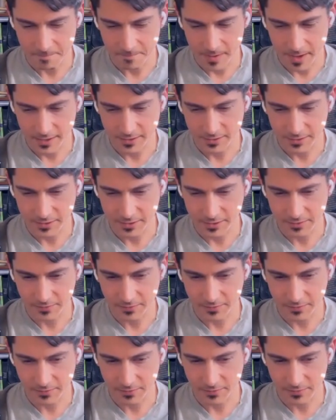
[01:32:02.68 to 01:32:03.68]
as
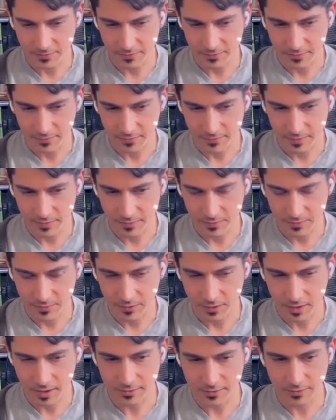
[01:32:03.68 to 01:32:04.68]
a
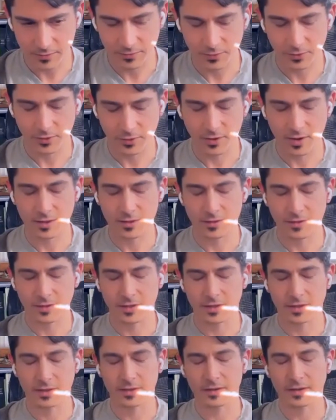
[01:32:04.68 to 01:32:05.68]
philosopher, I
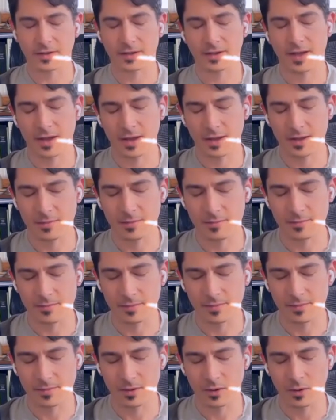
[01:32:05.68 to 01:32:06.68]
think I
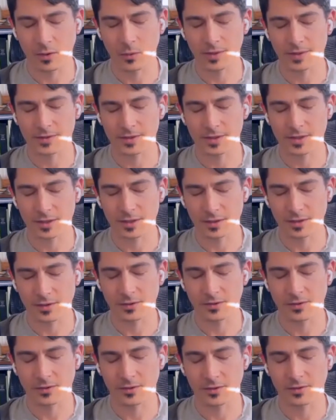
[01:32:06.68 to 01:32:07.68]
am always
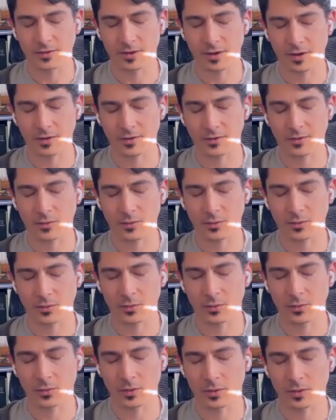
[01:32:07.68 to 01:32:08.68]
eager to talk
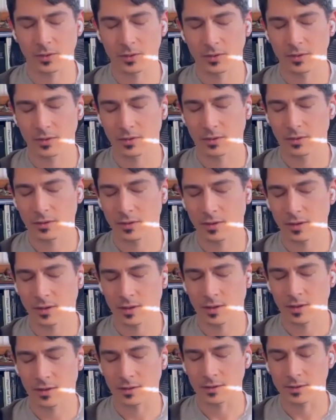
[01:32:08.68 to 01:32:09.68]
to
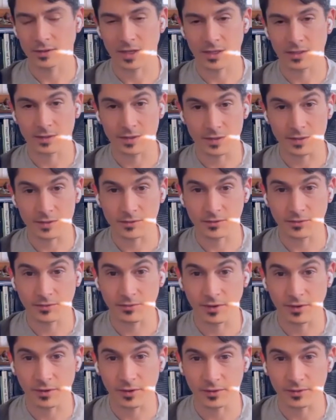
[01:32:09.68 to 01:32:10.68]
scientists of
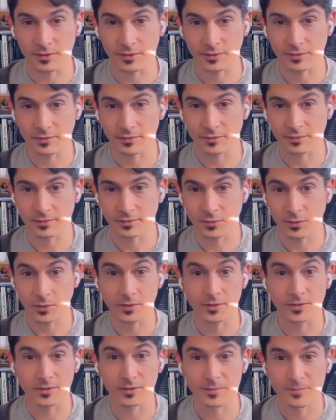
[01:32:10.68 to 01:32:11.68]
various
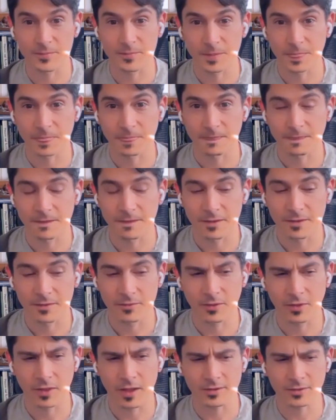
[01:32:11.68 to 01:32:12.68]
sorts.
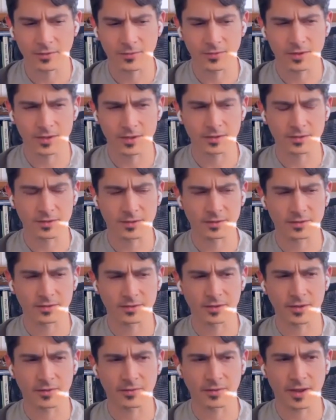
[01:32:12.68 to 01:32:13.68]
Philosophy is
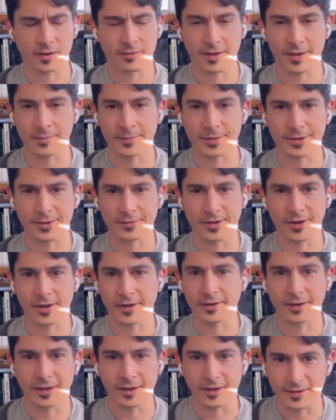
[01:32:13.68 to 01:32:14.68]
itself kind of empty of
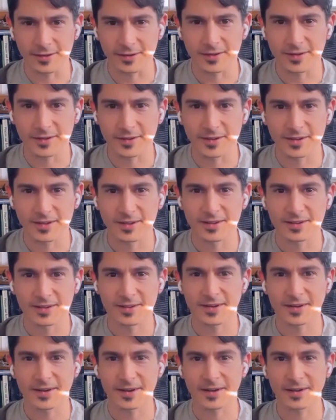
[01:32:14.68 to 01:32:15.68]
content
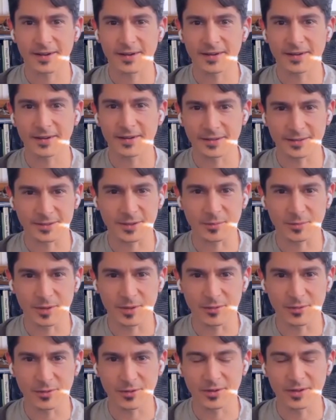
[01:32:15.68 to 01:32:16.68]
on some
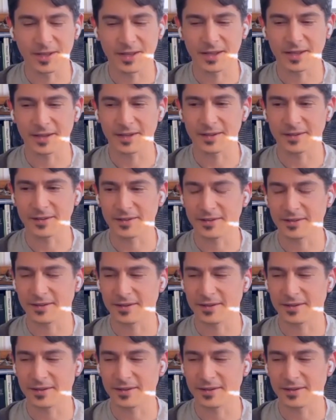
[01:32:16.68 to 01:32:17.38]
level, and